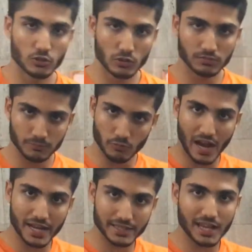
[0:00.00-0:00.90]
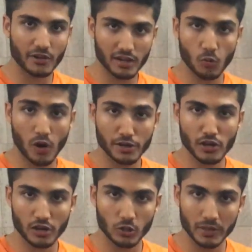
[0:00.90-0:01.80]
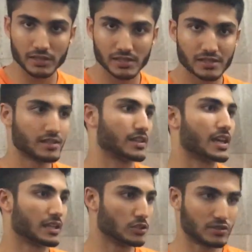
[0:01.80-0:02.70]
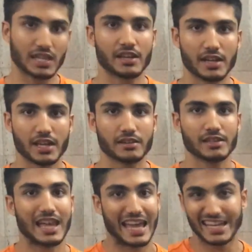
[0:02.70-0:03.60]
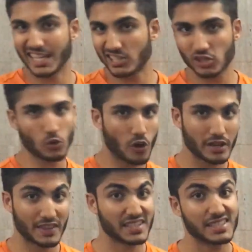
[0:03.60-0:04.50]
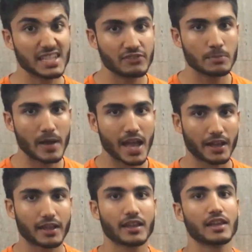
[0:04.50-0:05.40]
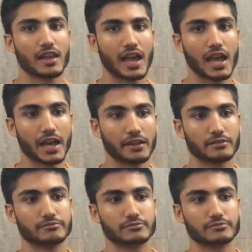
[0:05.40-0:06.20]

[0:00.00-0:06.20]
You write it down in a Word document and you send it in and it gets stored in the CV bank. And